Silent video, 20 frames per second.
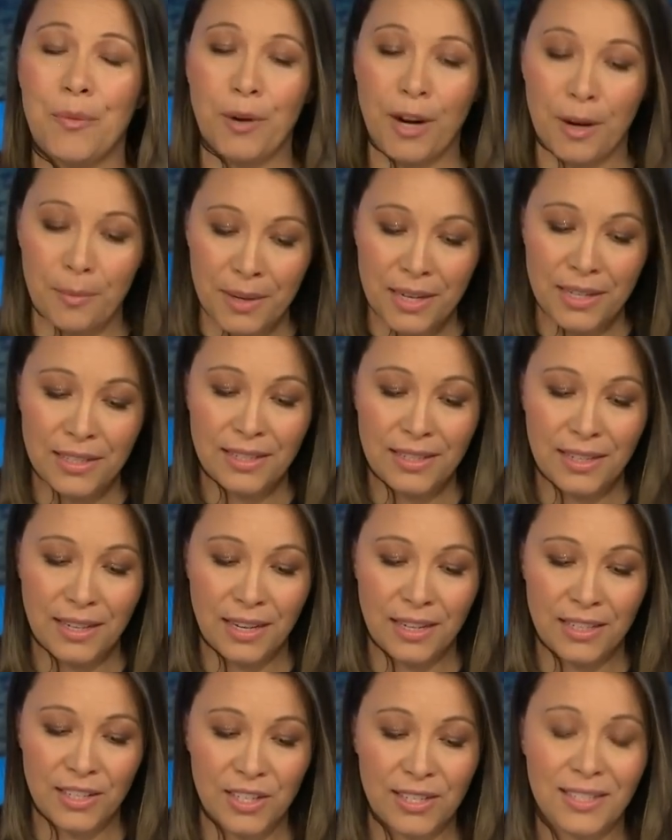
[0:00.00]
Prime
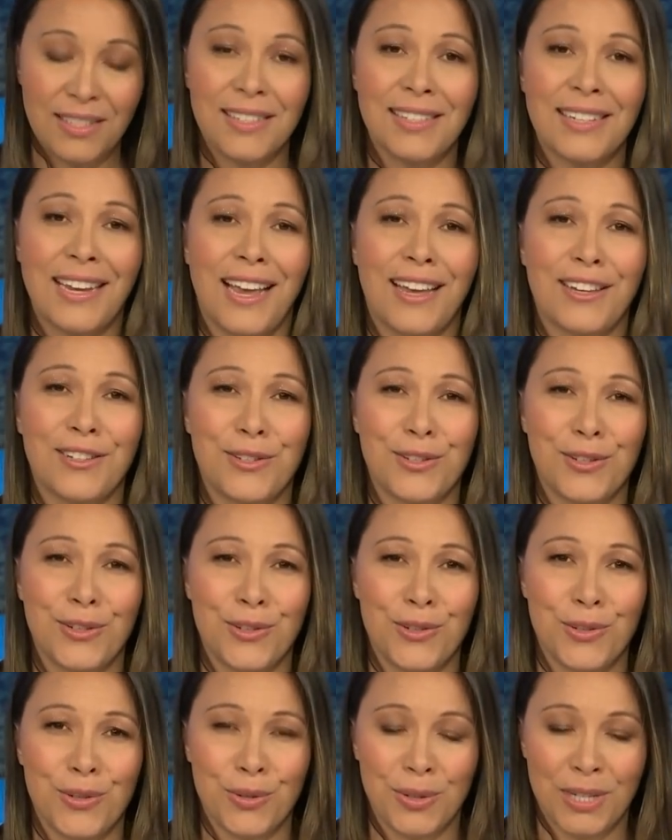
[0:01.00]
Minister Jacinda
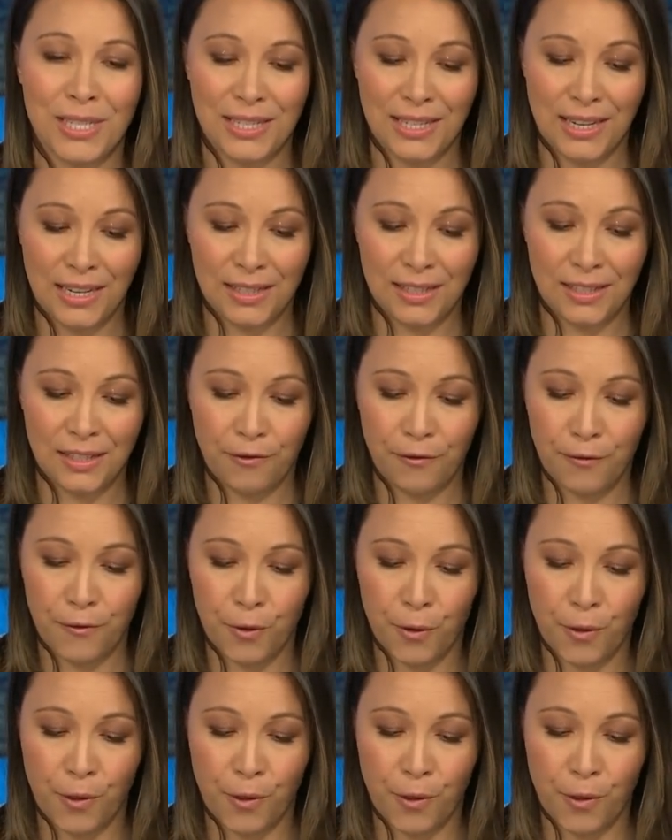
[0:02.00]
Ardern joins us for